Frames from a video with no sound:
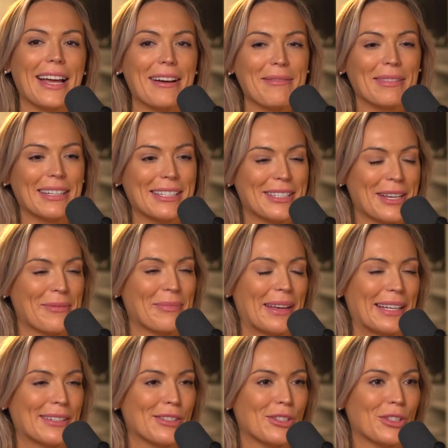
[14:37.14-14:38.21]
now I'm going to jump
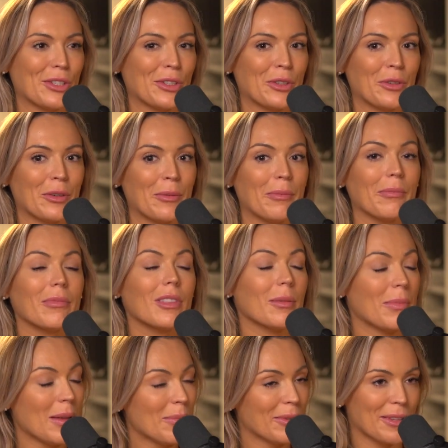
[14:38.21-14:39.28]
into the
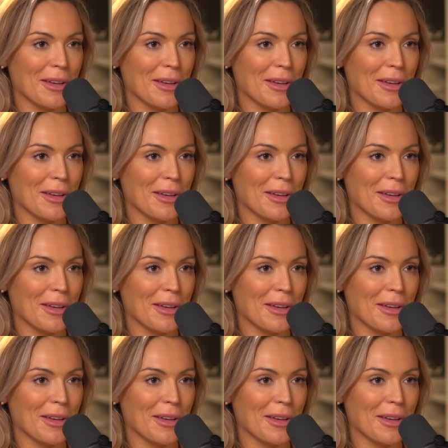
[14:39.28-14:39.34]
people